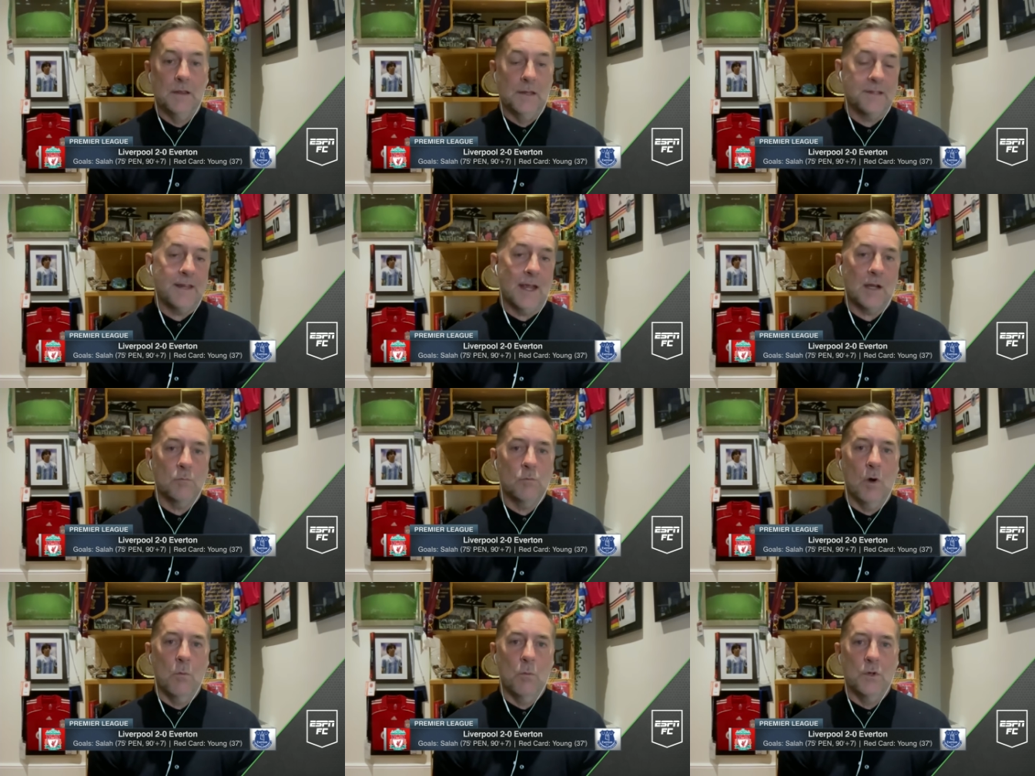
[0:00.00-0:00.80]
and the
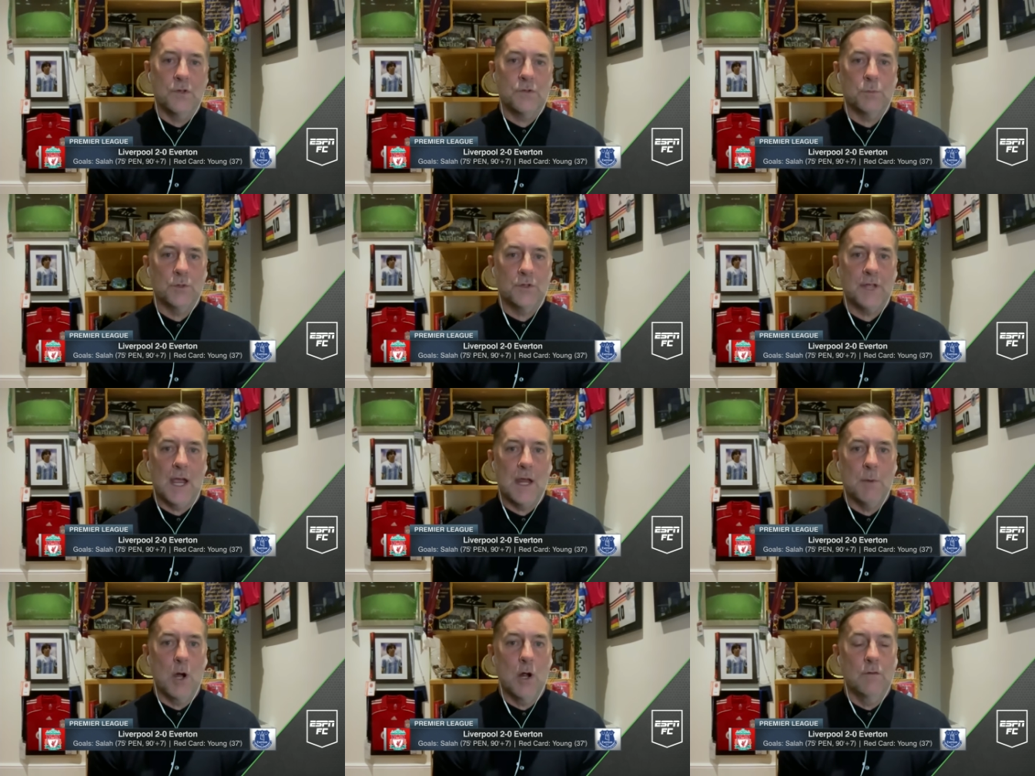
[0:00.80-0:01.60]
second one was was
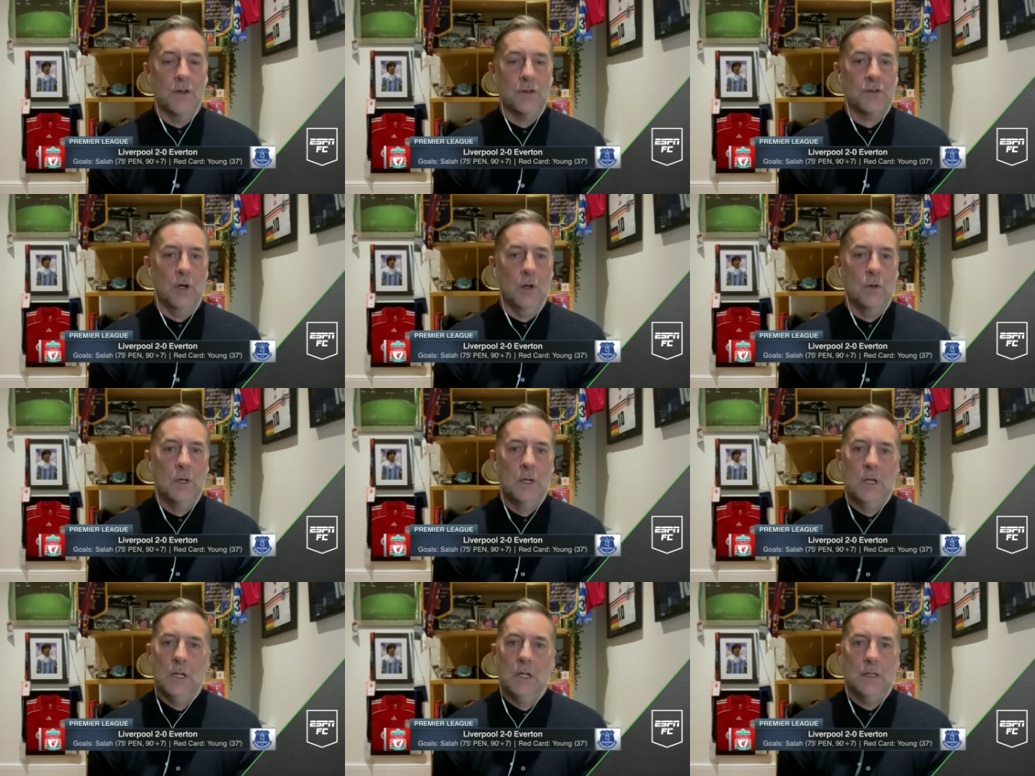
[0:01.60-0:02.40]
game over.
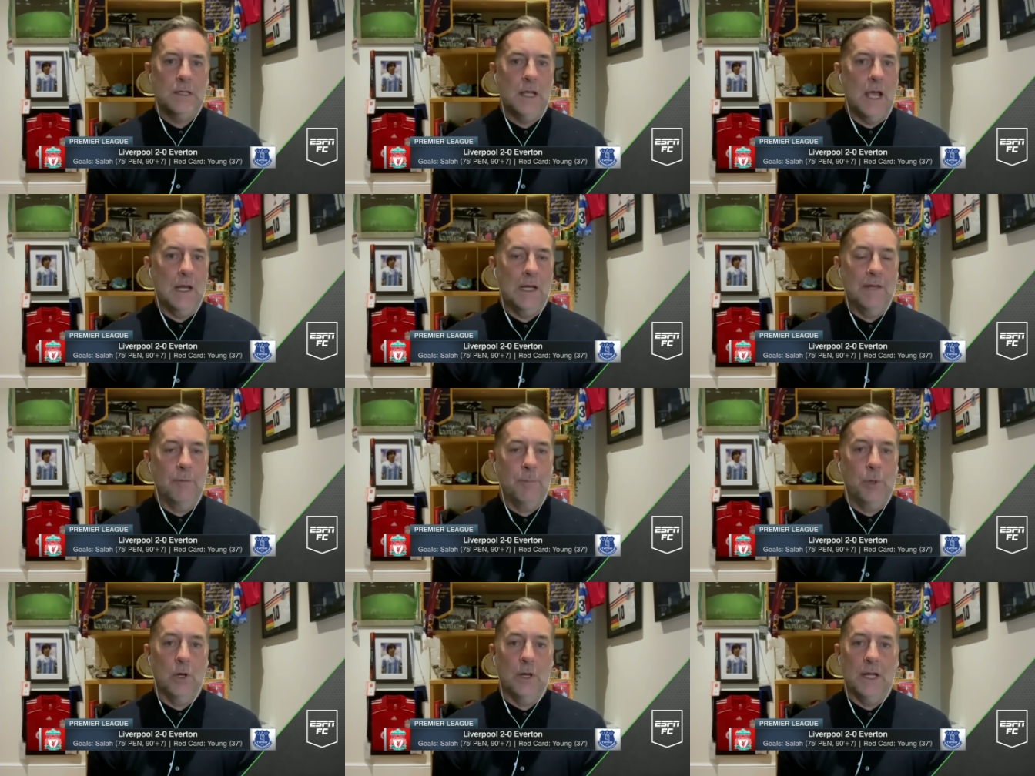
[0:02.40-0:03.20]
So yeah,
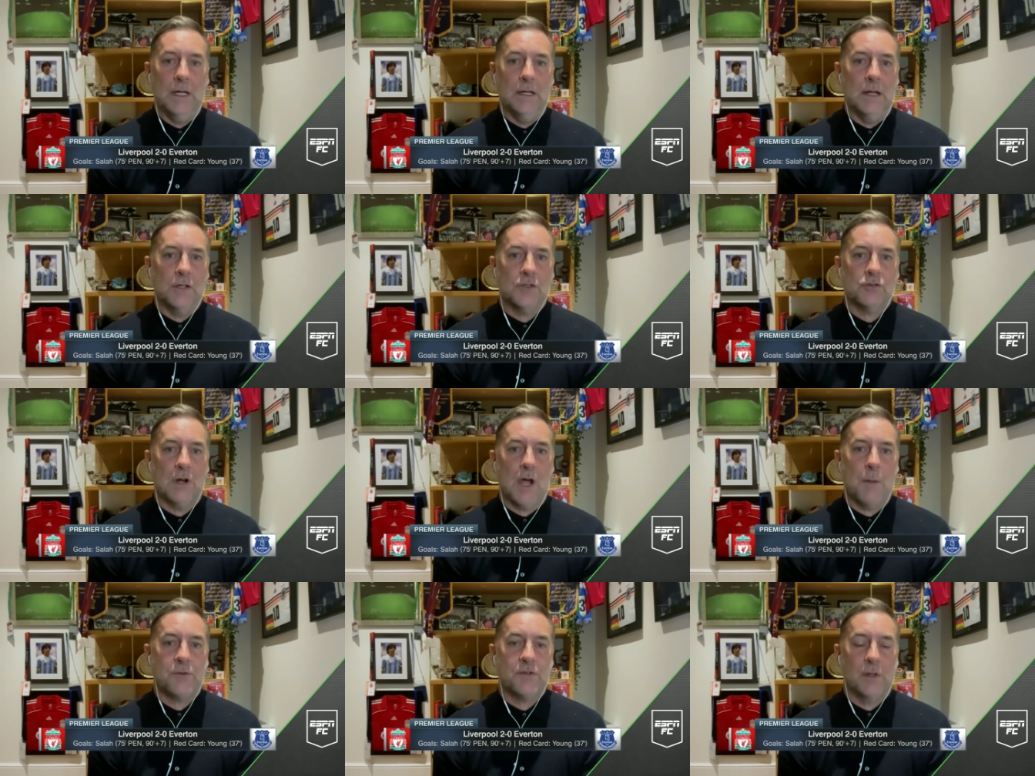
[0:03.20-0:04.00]
Liverpool are hitting their
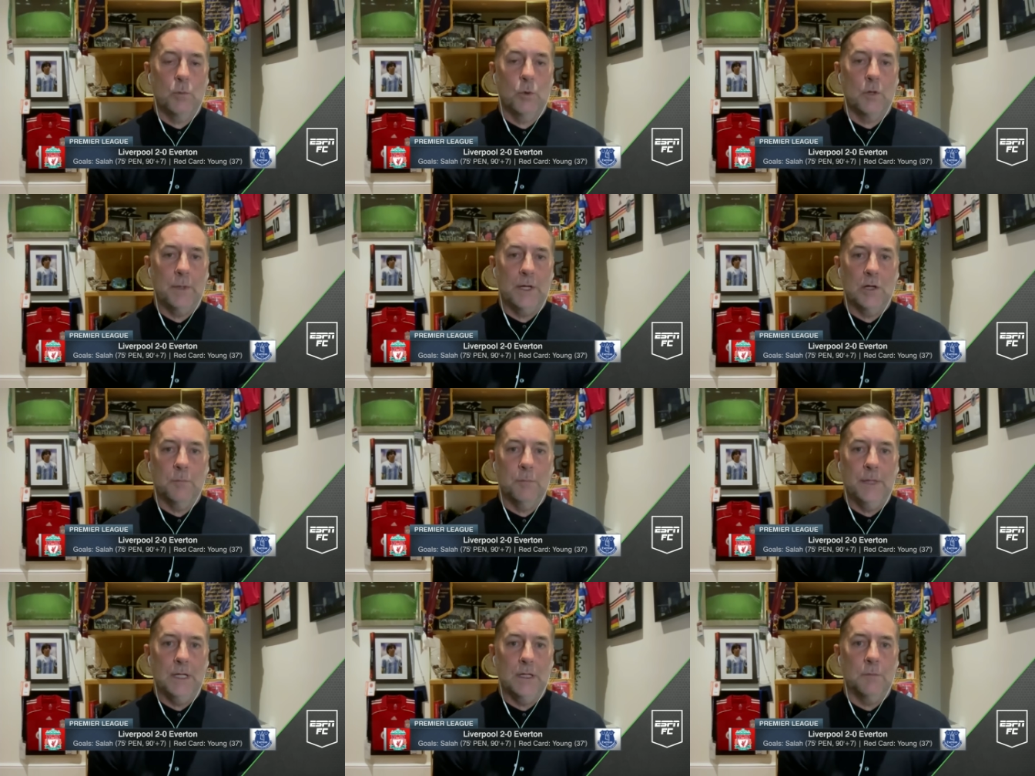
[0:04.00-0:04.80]
straps. They would have been
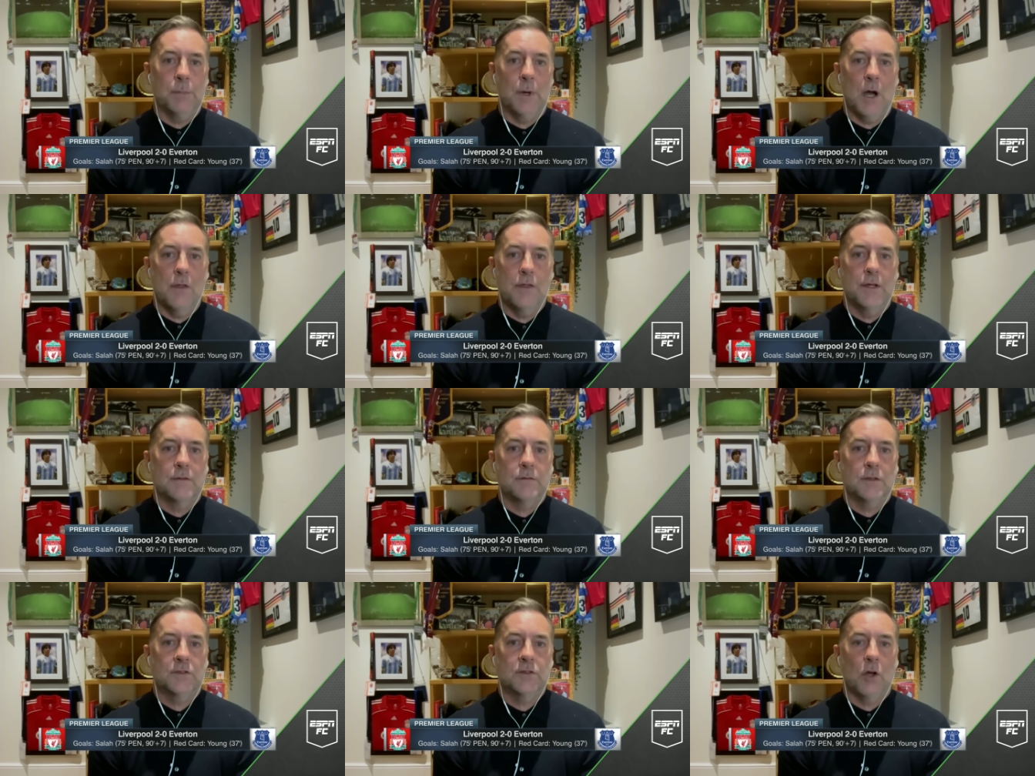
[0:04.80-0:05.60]
unbeaten by
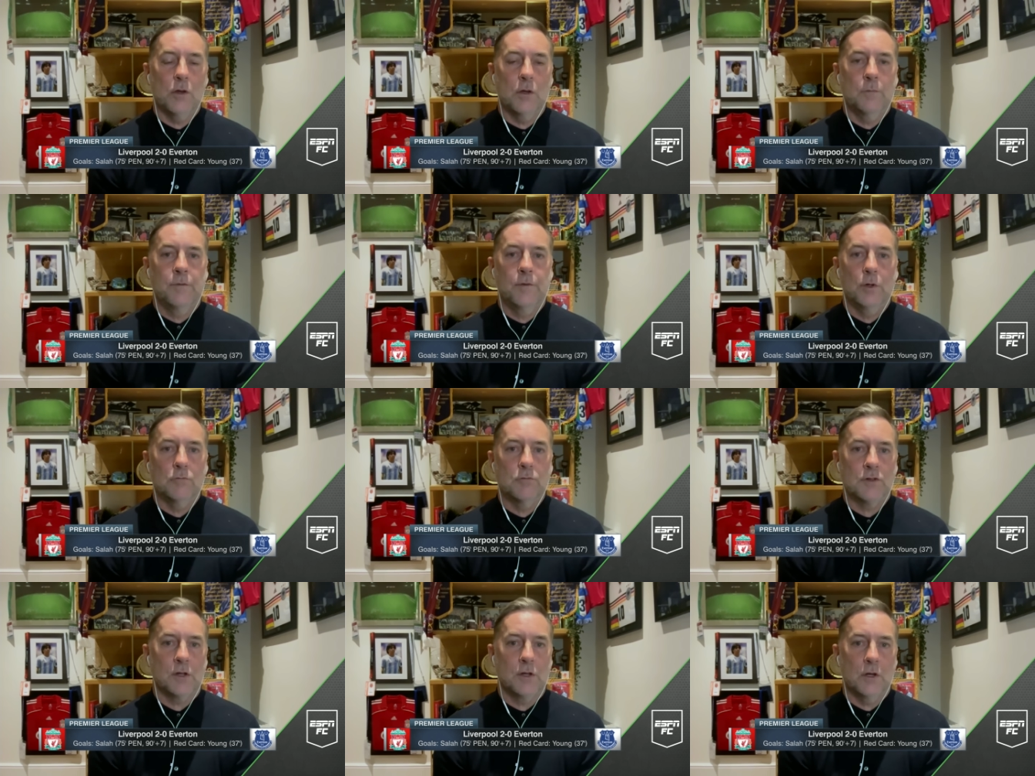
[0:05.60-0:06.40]
the, the Tottenham
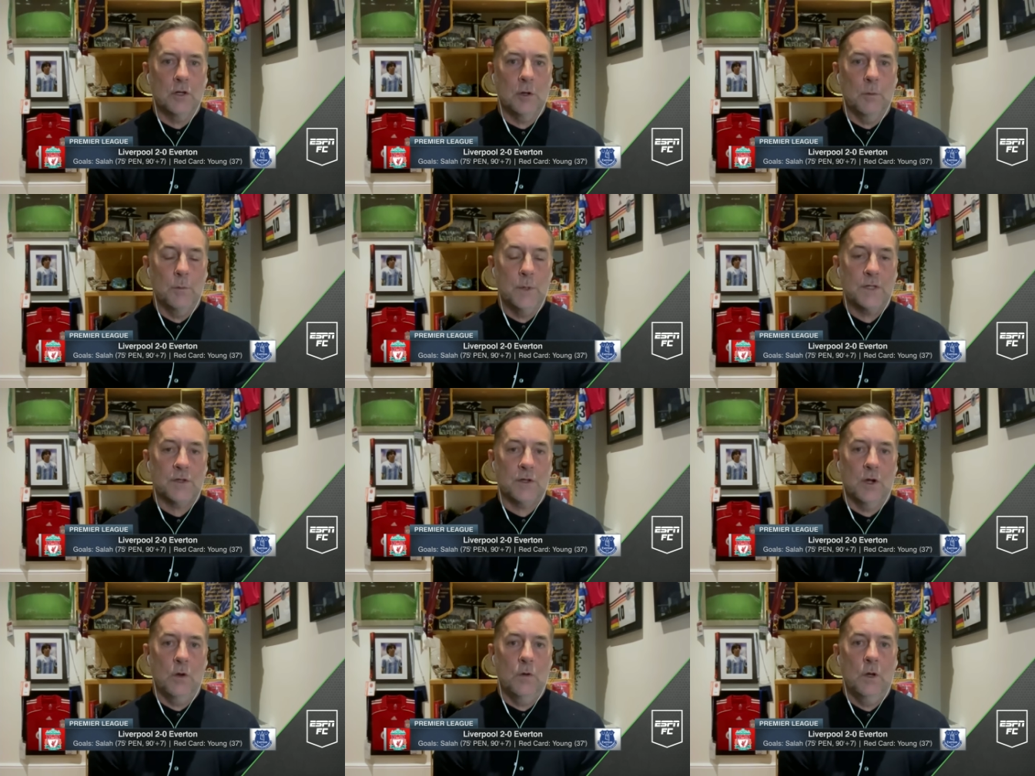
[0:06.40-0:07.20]
fluke result a couple of
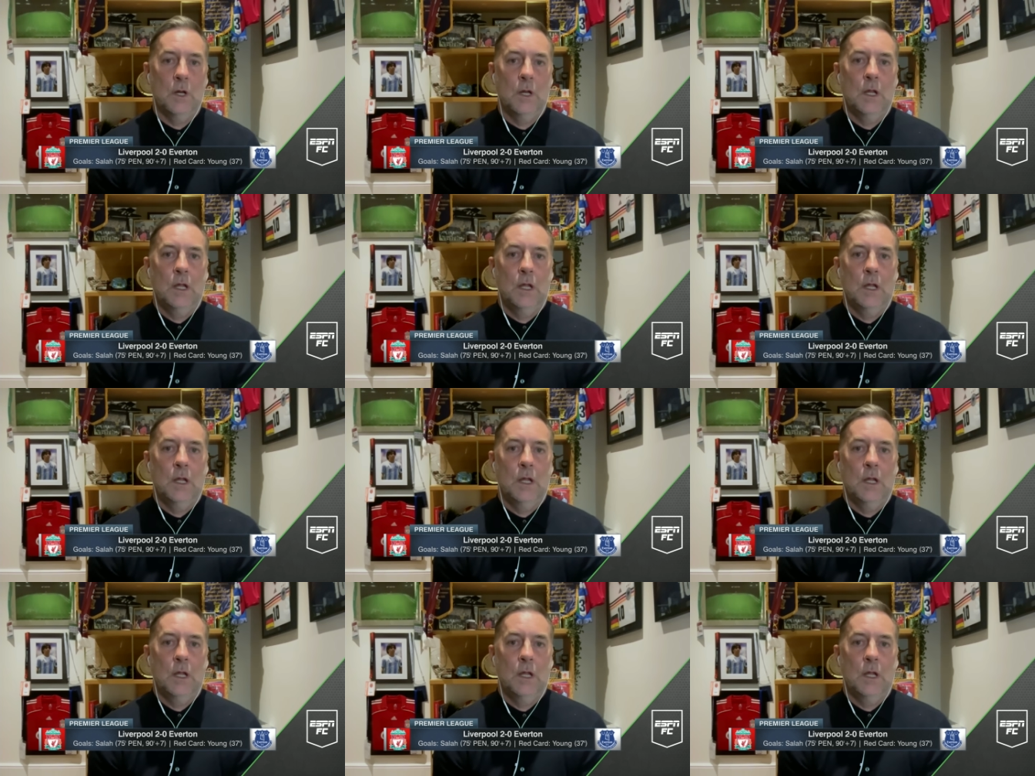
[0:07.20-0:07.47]
weeks ago.